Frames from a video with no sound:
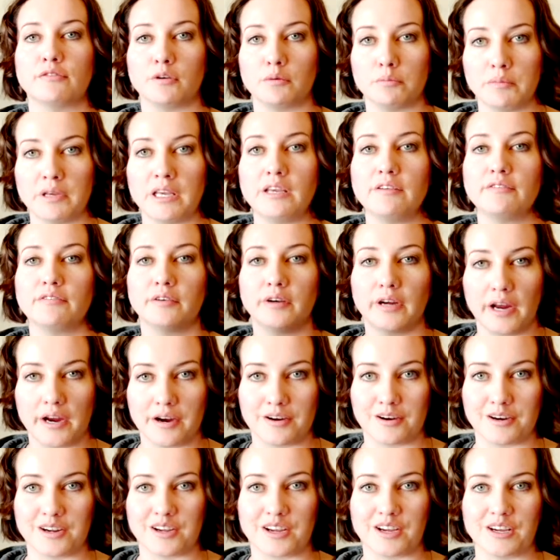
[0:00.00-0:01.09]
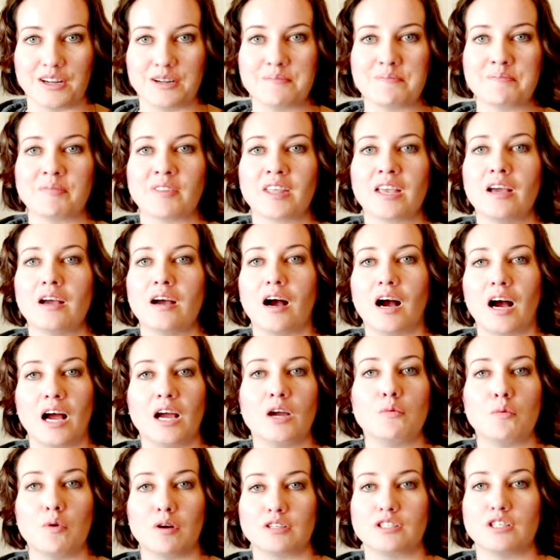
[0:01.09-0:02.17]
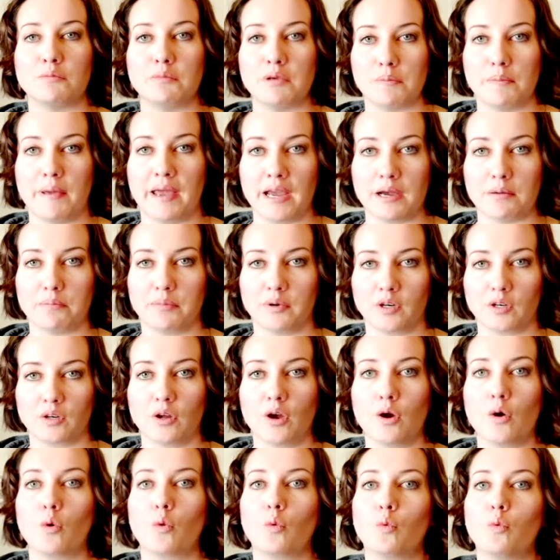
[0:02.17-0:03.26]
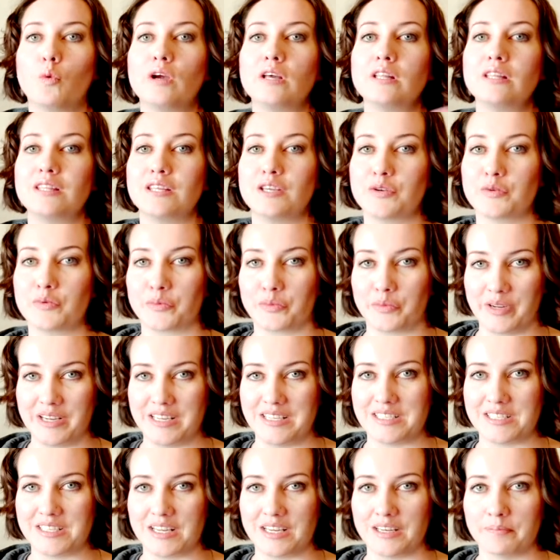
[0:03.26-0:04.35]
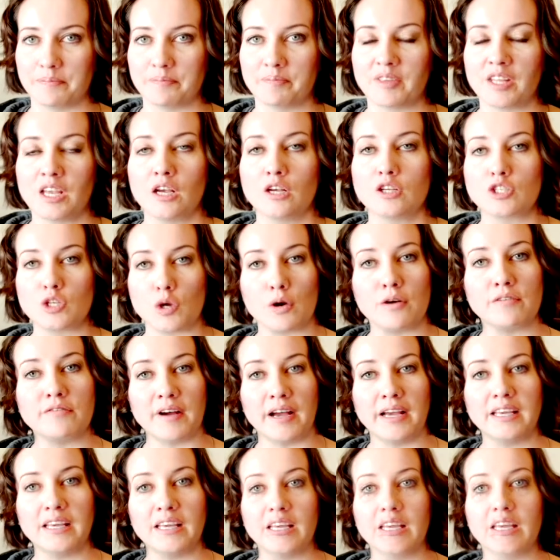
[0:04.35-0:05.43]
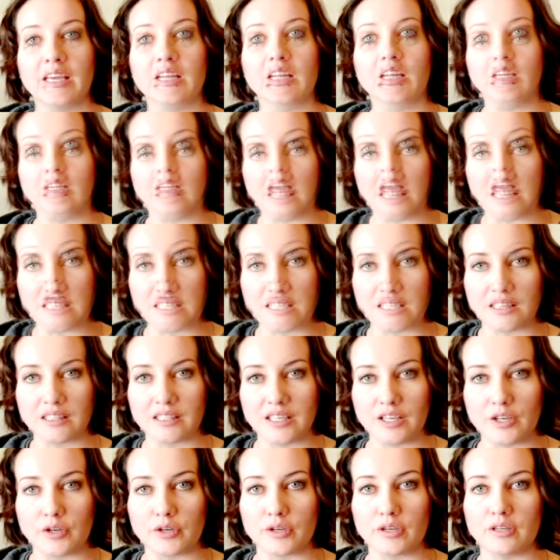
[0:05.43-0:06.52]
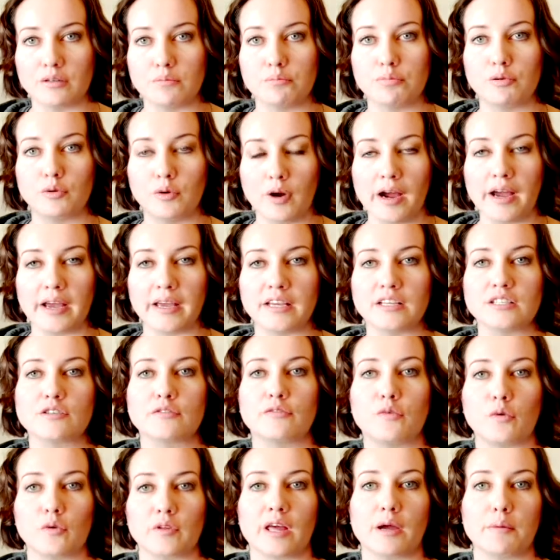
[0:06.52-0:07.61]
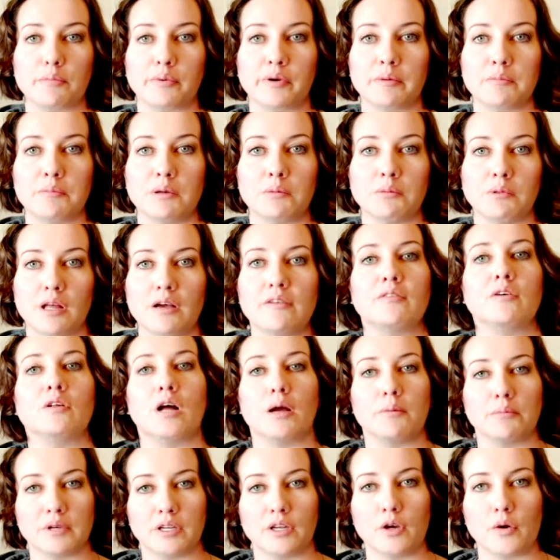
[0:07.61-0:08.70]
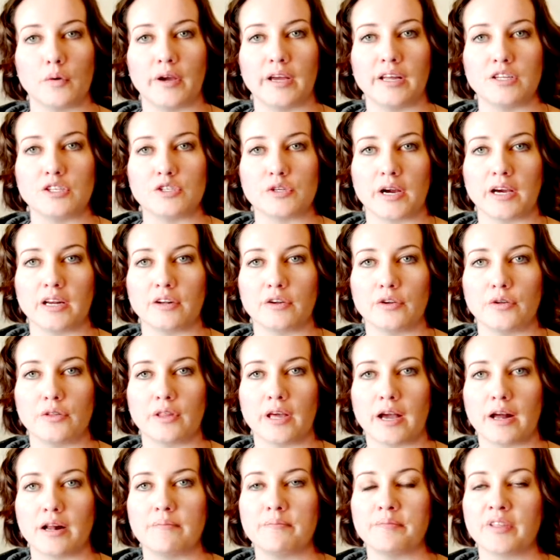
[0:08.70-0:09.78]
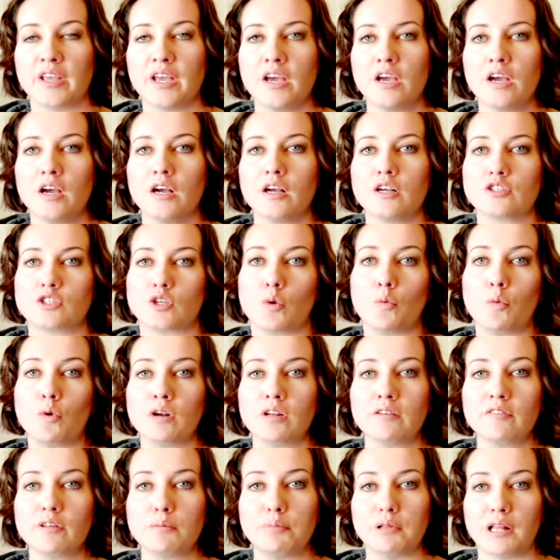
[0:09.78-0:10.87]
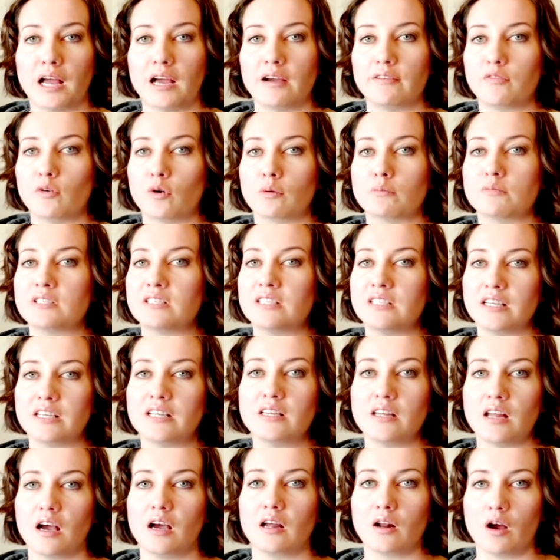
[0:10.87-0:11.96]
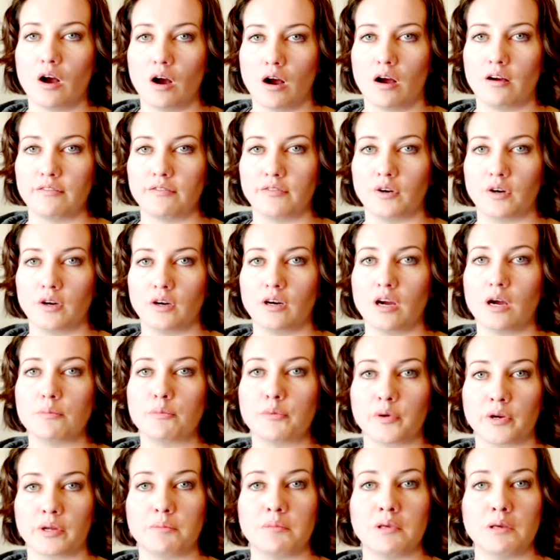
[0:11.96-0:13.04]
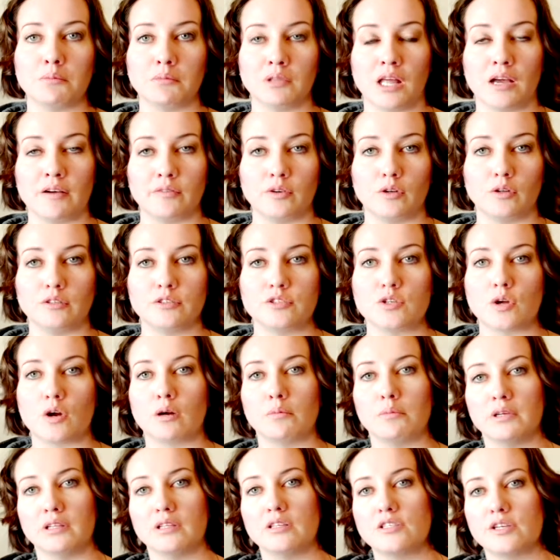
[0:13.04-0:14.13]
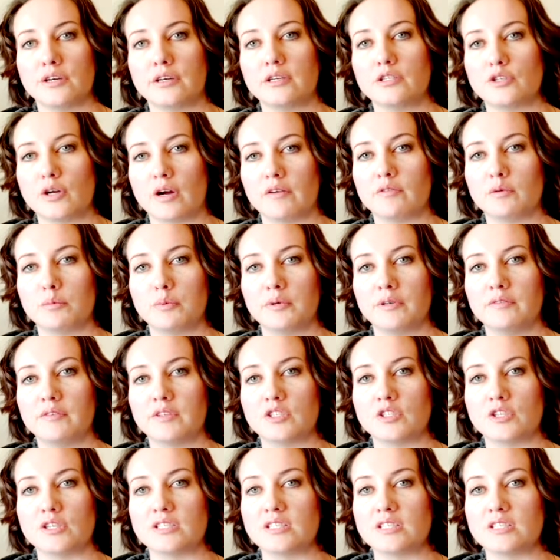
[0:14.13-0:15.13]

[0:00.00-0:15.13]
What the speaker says: me, for Erica, I want to be pampered within reason. So if I can get a decently good price for that premium level, I'm going to go ahead and try to do that. So one of the platforms did not offer a premium level. So our military travel privileges,